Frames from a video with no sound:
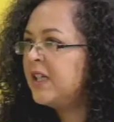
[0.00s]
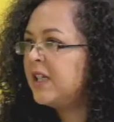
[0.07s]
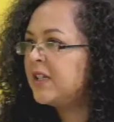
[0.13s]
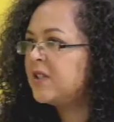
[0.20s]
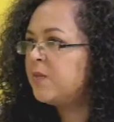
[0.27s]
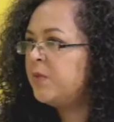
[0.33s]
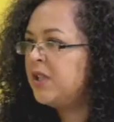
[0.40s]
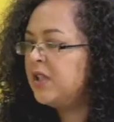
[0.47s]

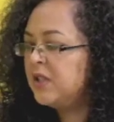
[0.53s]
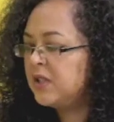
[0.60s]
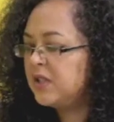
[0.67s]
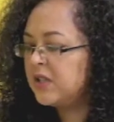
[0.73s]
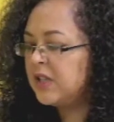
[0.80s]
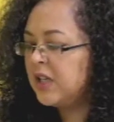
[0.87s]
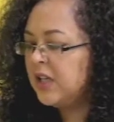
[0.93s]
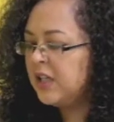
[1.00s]

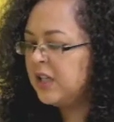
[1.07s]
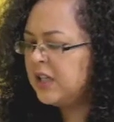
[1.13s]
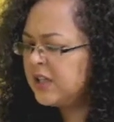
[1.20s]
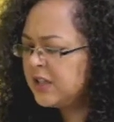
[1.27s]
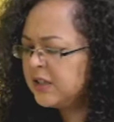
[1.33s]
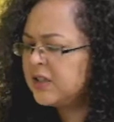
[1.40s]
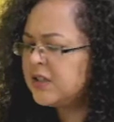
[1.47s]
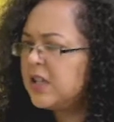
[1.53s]
experienced
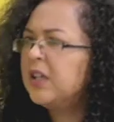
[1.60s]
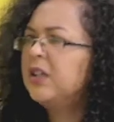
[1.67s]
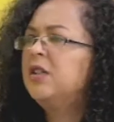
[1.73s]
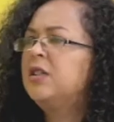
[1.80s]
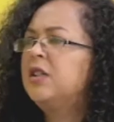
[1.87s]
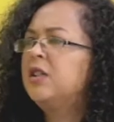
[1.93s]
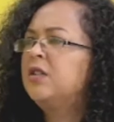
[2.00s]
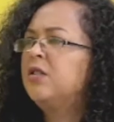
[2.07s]
real
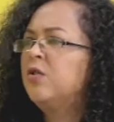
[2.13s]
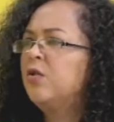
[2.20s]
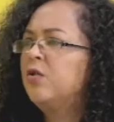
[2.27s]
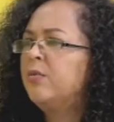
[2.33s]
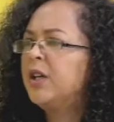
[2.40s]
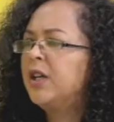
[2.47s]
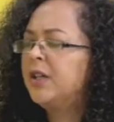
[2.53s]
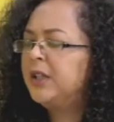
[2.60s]
secondary
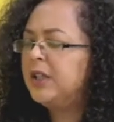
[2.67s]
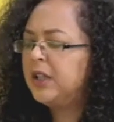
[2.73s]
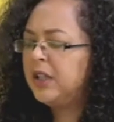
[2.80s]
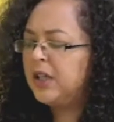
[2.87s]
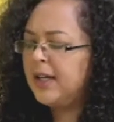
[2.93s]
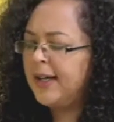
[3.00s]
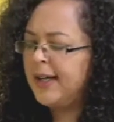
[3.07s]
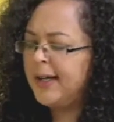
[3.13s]
trauma
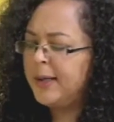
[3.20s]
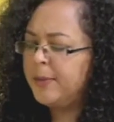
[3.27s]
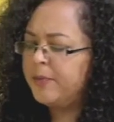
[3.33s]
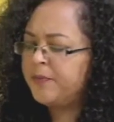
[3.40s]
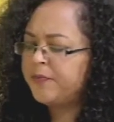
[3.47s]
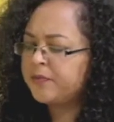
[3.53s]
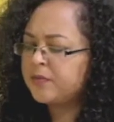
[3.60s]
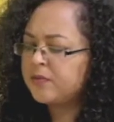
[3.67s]

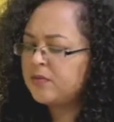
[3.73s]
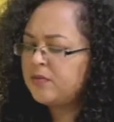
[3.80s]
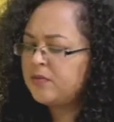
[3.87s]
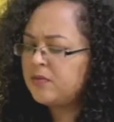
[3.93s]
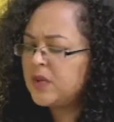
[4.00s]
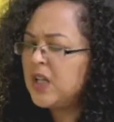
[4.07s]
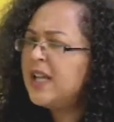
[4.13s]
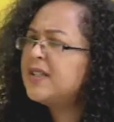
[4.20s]

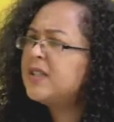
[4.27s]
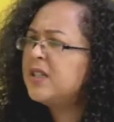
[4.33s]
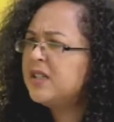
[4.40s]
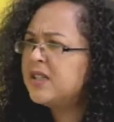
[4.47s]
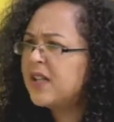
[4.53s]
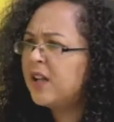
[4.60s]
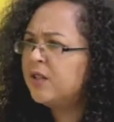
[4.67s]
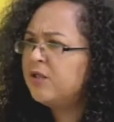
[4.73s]
as a
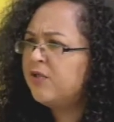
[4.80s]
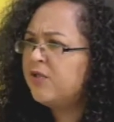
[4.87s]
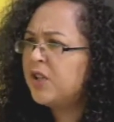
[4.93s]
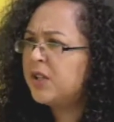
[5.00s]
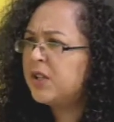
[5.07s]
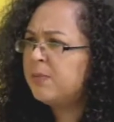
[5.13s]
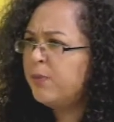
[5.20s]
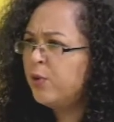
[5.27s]
result of
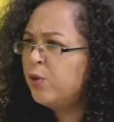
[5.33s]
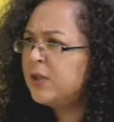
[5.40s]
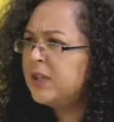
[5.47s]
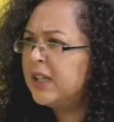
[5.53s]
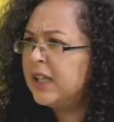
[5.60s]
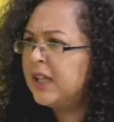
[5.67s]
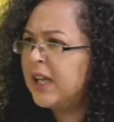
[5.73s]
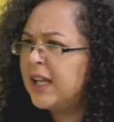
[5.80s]
the
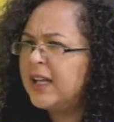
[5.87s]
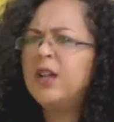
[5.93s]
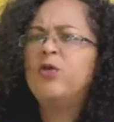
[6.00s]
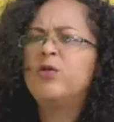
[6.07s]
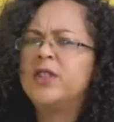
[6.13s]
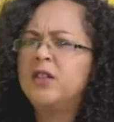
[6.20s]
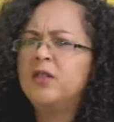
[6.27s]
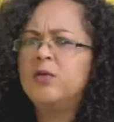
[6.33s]
reporting. And I
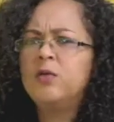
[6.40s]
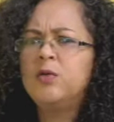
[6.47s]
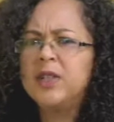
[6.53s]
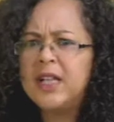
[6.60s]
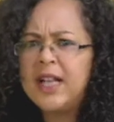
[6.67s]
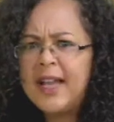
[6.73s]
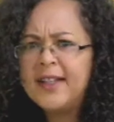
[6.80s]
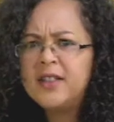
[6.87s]
also would
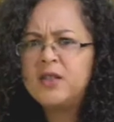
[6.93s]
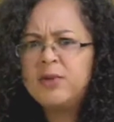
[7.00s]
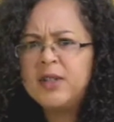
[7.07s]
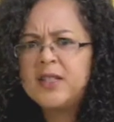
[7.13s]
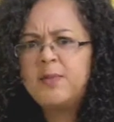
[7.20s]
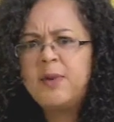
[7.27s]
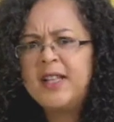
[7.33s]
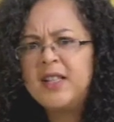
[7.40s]
like to
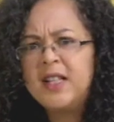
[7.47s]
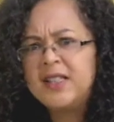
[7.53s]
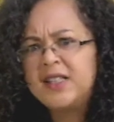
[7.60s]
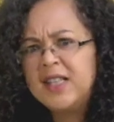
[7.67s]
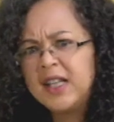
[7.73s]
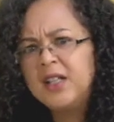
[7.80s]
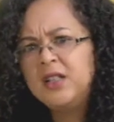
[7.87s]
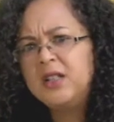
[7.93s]
explain that
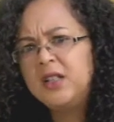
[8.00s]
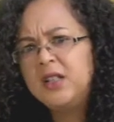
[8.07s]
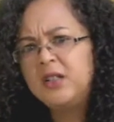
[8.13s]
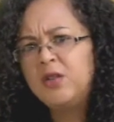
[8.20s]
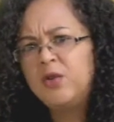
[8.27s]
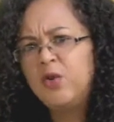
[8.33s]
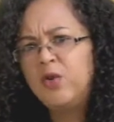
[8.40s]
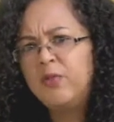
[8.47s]
secondary
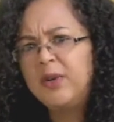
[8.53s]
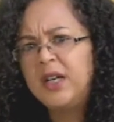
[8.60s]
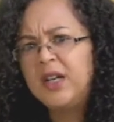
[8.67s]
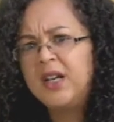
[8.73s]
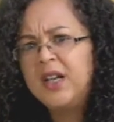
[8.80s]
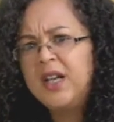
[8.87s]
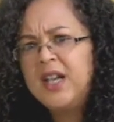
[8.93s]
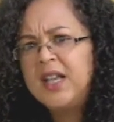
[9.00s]

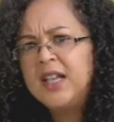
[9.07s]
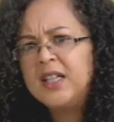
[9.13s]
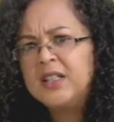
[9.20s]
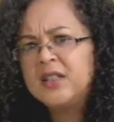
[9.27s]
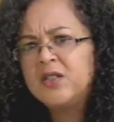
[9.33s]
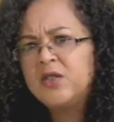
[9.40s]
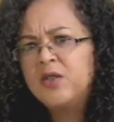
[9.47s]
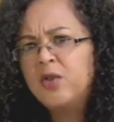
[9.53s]
trauma
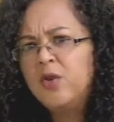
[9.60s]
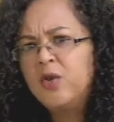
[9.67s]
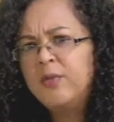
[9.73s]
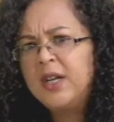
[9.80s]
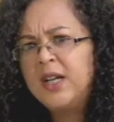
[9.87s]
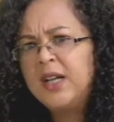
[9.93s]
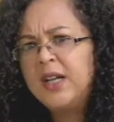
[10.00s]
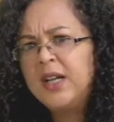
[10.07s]
is
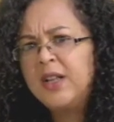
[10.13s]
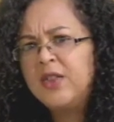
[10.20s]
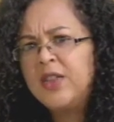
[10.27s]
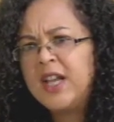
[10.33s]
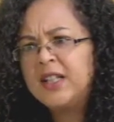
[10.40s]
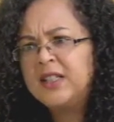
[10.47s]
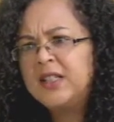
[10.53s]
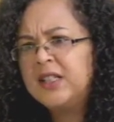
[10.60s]
trauma
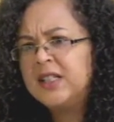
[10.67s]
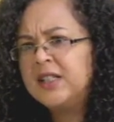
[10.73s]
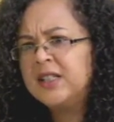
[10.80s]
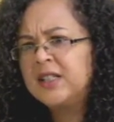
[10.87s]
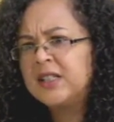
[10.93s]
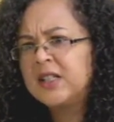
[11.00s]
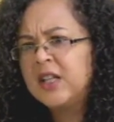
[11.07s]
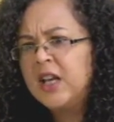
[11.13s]
that
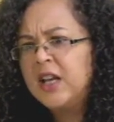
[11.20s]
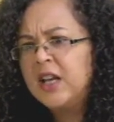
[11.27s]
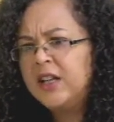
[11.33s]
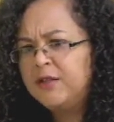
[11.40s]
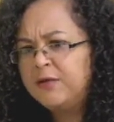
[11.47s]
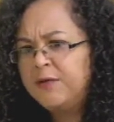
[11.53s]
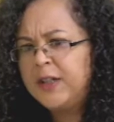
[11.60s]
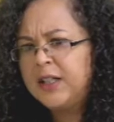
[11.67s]
is
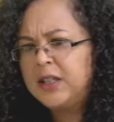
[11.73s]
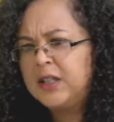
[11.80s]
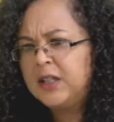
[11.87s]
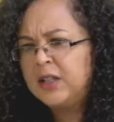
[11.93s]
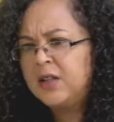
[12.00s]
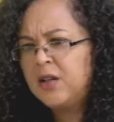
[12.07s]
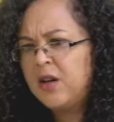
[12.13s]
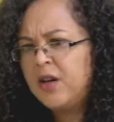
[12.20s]

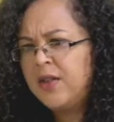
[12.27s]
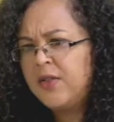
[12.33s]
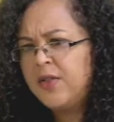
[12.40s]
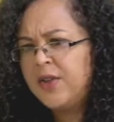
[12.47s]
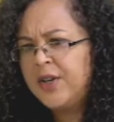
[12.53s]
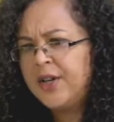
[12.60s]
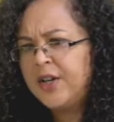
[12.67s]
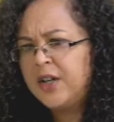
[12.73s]
inflicted on
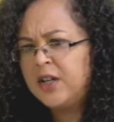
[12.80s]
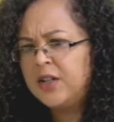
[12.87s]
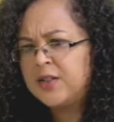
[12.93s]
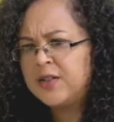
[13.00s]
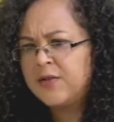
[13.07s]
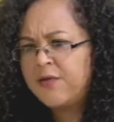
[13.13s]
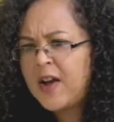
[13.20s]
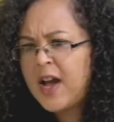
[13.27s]
the
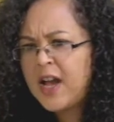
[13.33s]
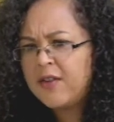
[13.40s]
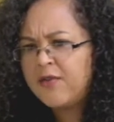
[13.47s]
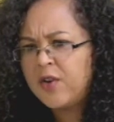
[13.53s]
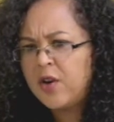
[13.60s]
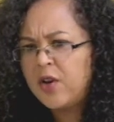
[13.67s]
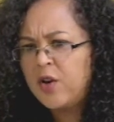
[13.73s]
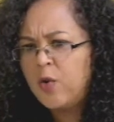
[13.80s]

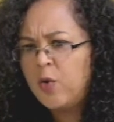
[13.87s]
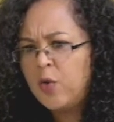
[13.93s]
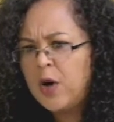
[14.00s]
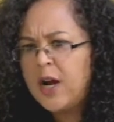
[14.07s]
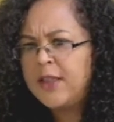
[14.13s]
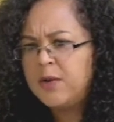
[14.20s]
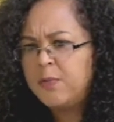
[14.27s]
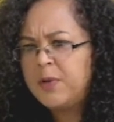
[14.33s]
survivor or
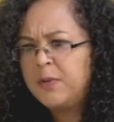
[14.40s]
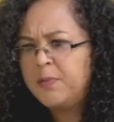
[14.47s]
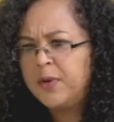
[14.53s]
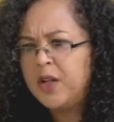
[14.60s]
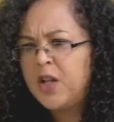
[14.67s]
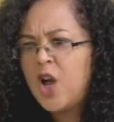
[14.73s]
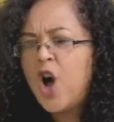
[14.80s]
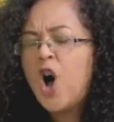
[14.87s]
other
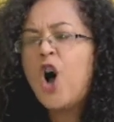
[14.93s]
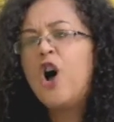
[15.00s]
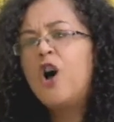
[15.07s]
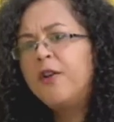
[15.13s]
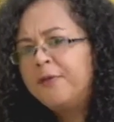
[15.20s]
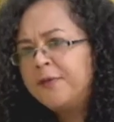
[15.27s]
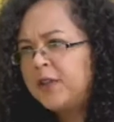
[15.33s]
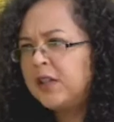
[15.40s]
people
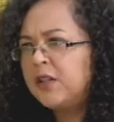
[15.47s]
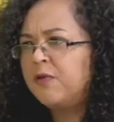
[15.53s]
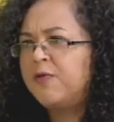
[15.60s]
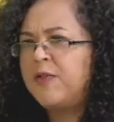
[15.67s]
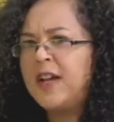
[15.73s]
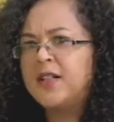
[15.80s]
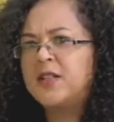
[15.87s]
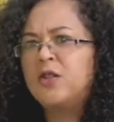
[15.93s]
after the
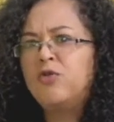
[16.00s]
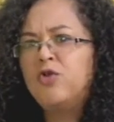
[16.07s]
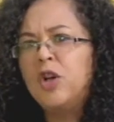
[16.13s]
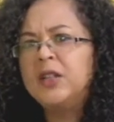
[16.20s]
fact, so not